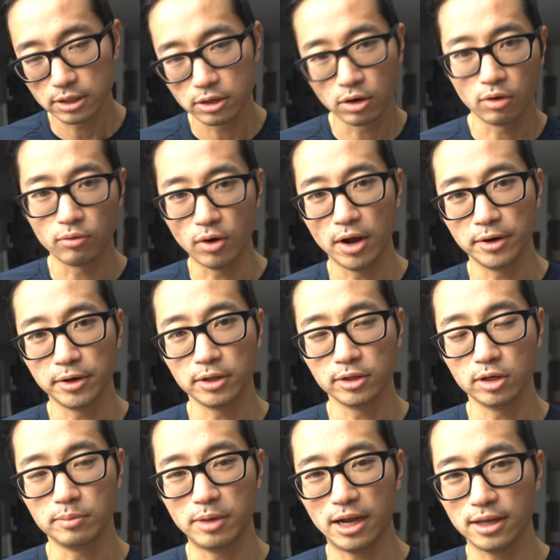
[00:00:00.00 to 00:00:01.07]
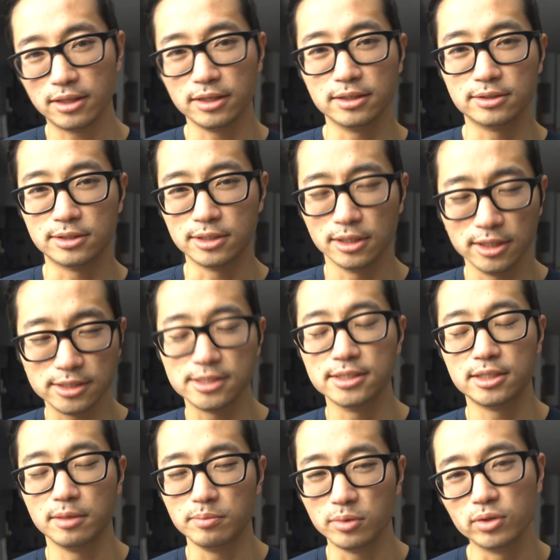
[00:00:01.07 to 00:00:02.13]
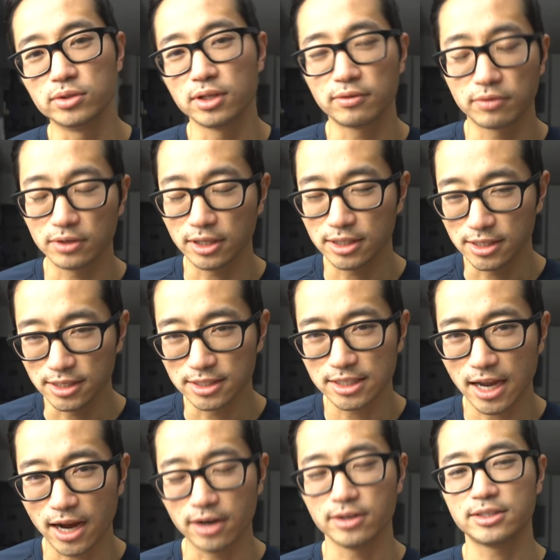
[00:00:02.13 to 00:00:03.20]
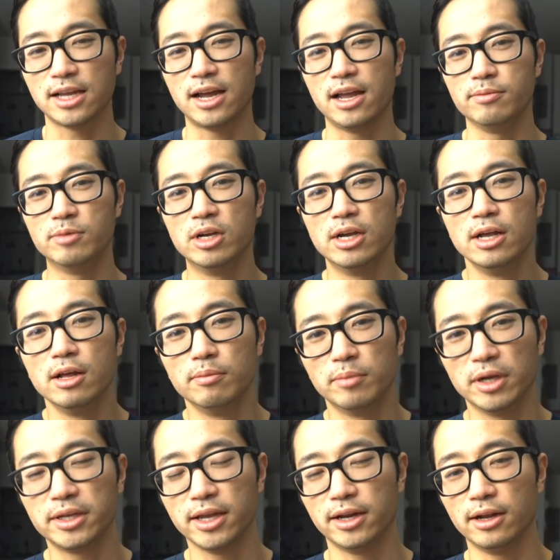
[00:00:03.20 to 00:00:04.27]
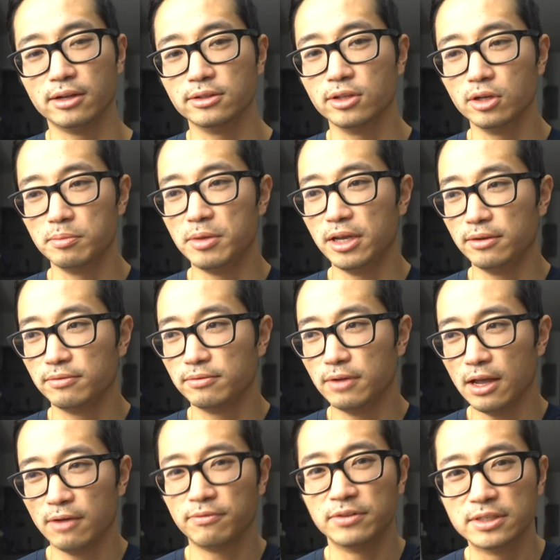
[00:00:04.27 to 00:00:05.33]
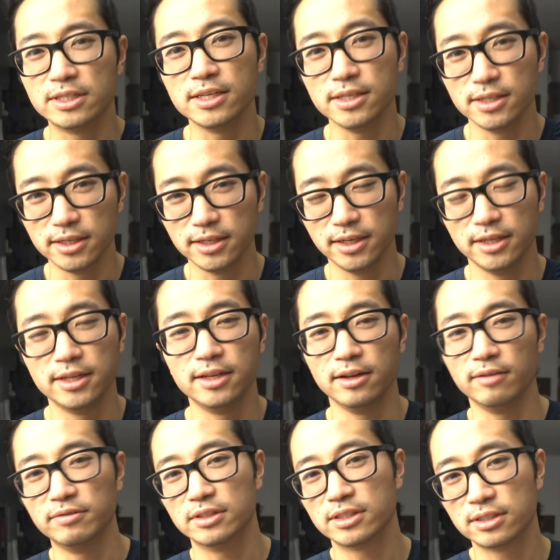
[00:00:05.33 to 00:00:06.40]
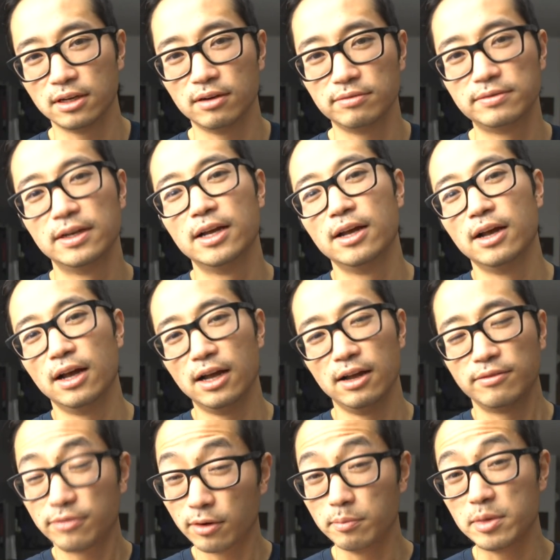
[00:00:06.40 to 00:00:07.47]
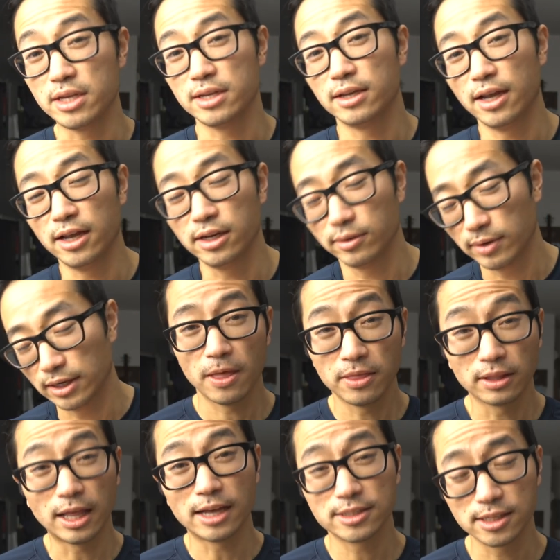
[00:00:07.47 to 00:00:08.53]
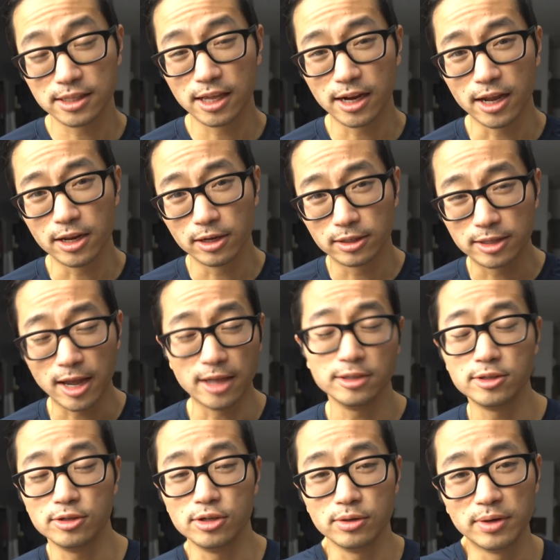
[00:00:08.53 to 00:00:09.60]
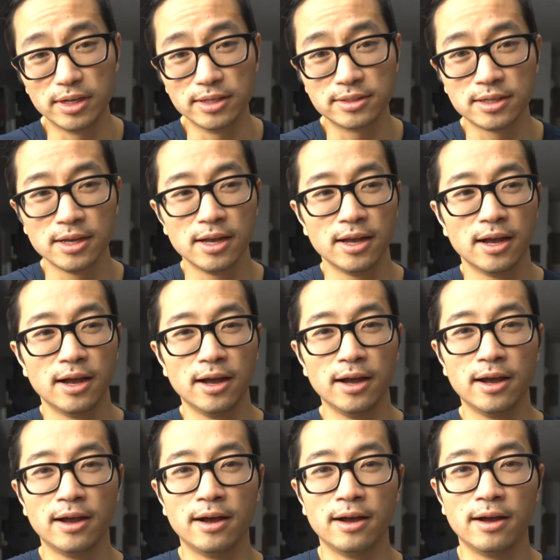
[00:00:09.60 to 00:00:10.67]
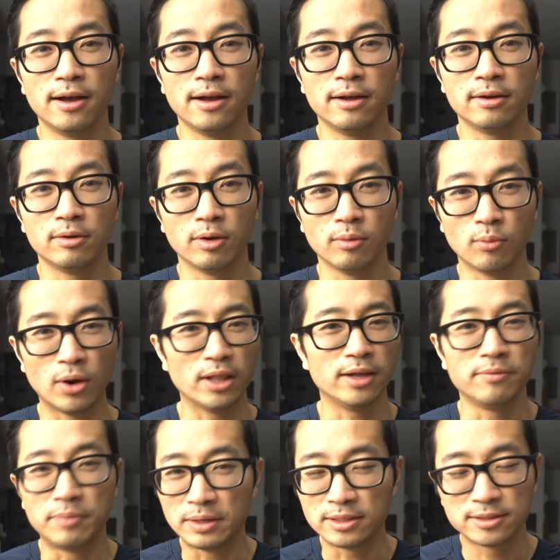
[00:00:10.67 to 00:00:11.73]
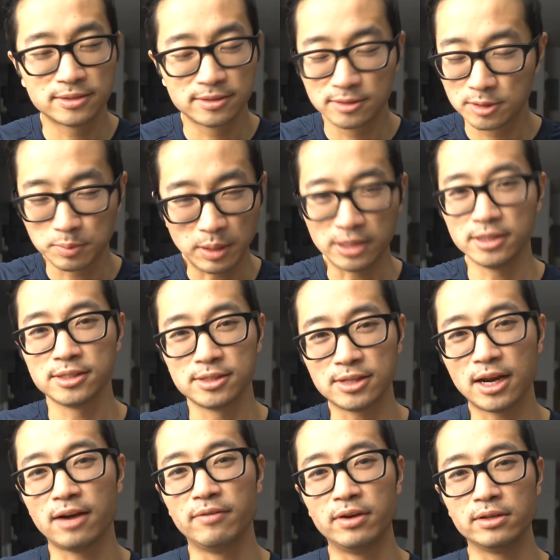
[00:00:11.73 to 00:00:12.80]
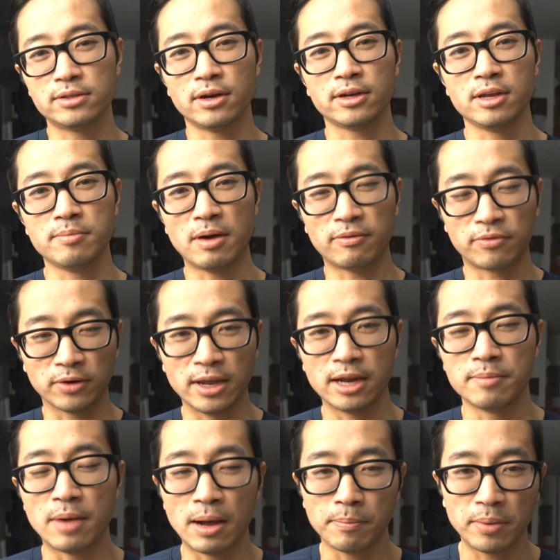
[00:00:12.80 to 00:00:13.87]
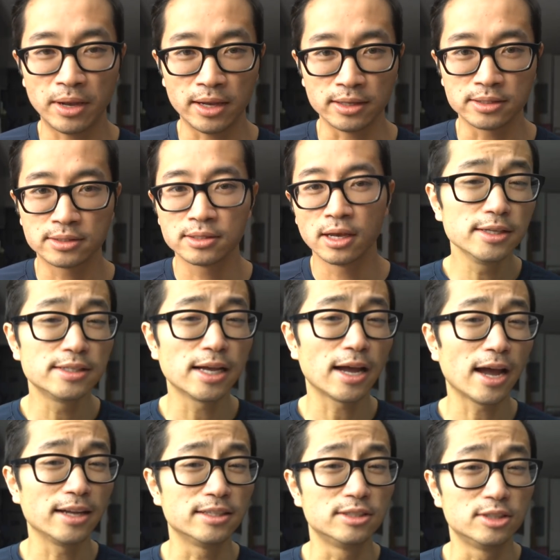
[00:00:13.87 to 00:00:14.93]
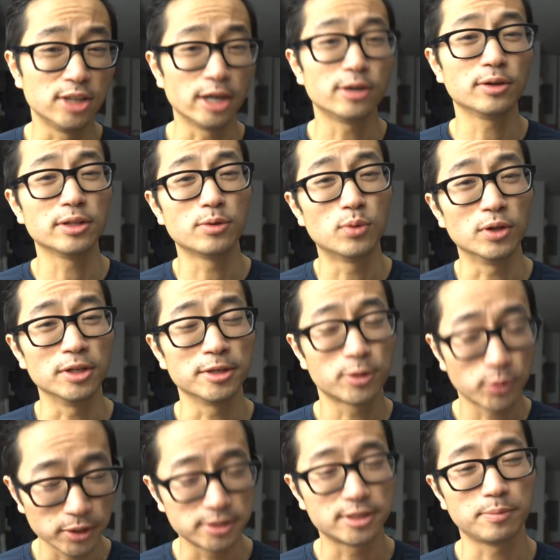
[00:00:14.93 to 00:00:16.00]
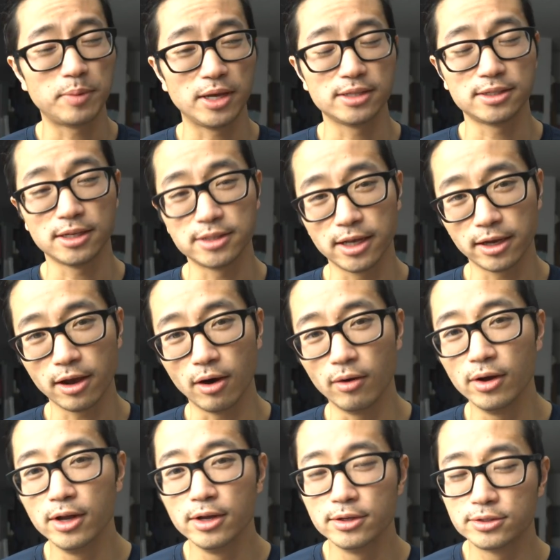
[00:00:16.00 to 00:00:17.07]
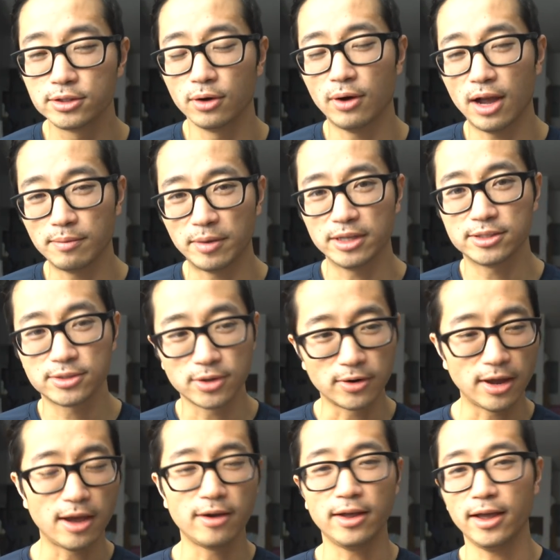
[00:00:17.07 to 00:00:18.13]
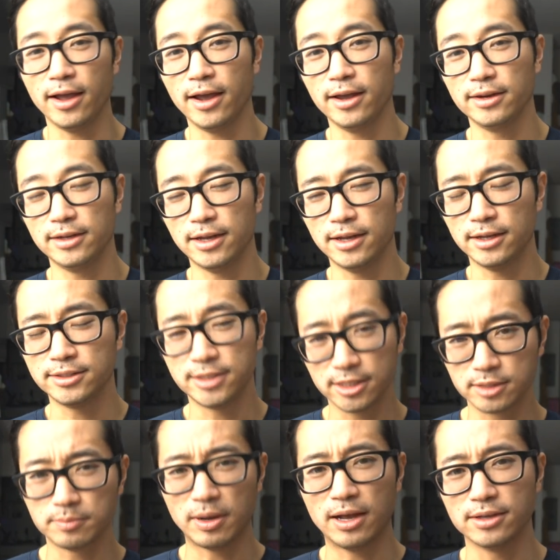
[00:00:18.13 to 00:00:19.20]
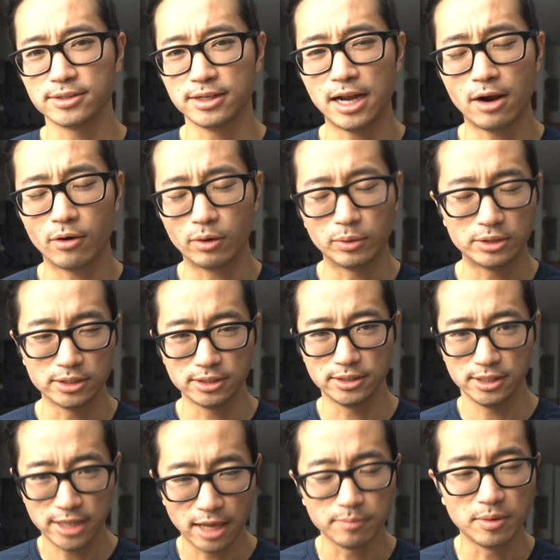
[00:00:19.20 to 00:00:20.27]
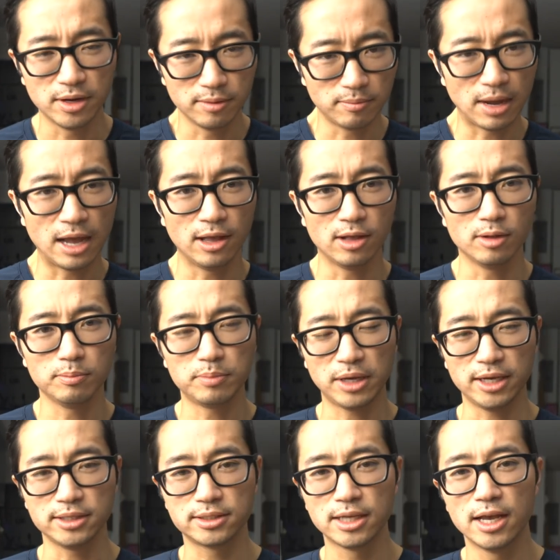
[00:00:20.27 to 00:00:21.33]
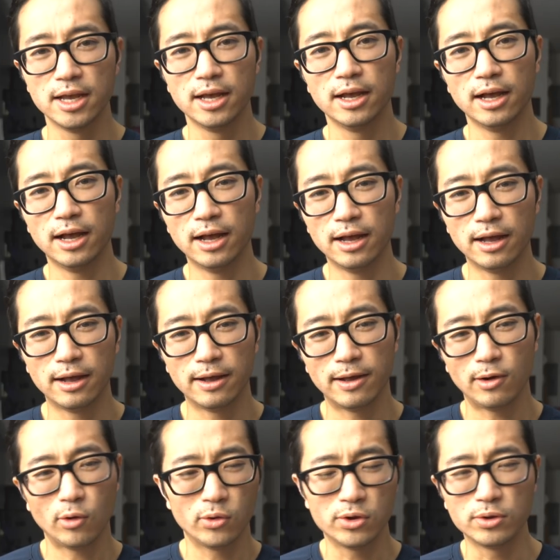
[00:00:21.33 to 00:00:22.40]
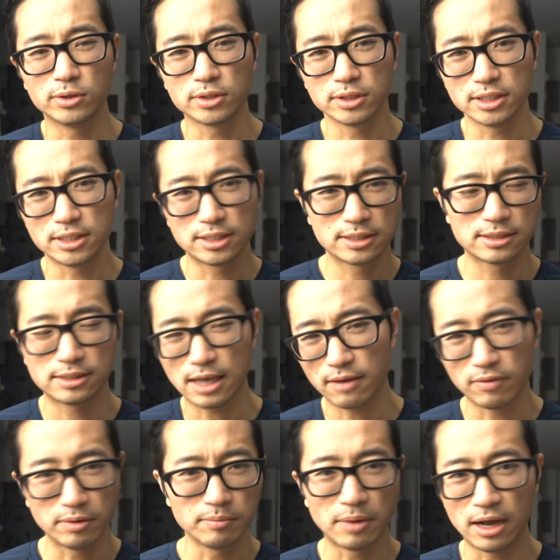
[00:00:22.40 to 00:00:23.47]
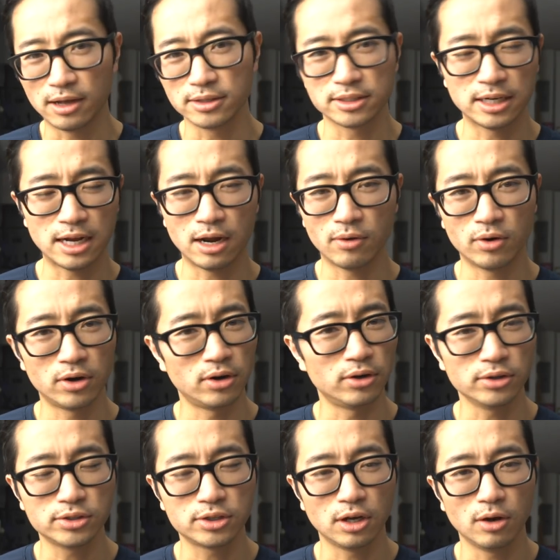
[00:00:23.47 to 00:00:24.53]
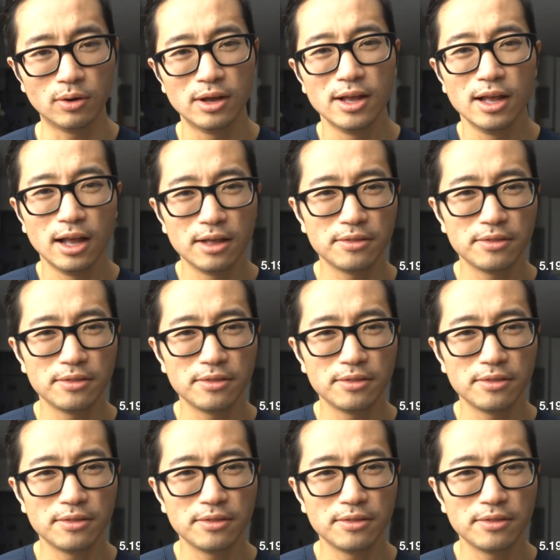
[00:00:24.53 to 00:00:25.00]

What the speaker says: your run a little bit. I think to listen to music for like the entire time might get a little bit fatiguing in and of itself, for me anyway. And the last thing that I tend to do is, while I've been spending this entire video talking about forget about pace, is that I generally will increase the pace as I go. So I might start out at 6 miles an hour, which is the 10 minute mile pace, or usually 7 miles an hour or so.